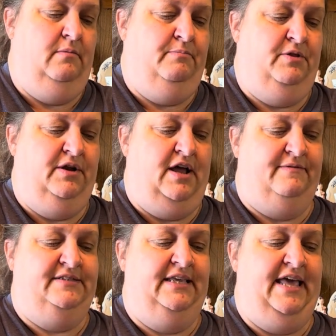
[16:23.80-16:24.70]
pulling it off.
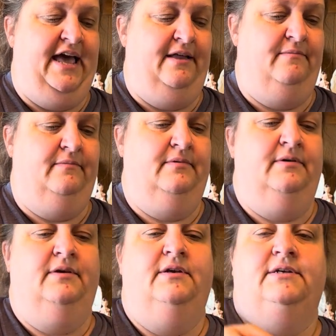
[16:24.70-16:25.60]
See that?
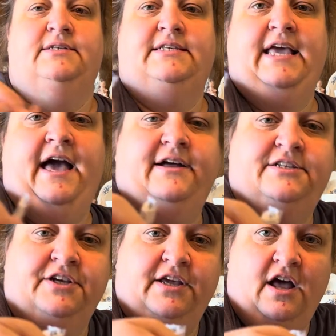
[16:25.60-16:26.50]
See how it
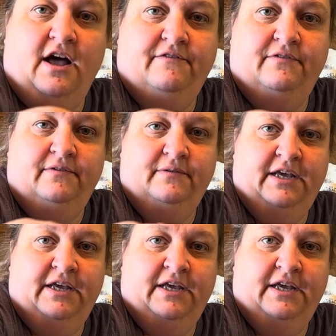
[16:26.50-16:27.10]
took it off?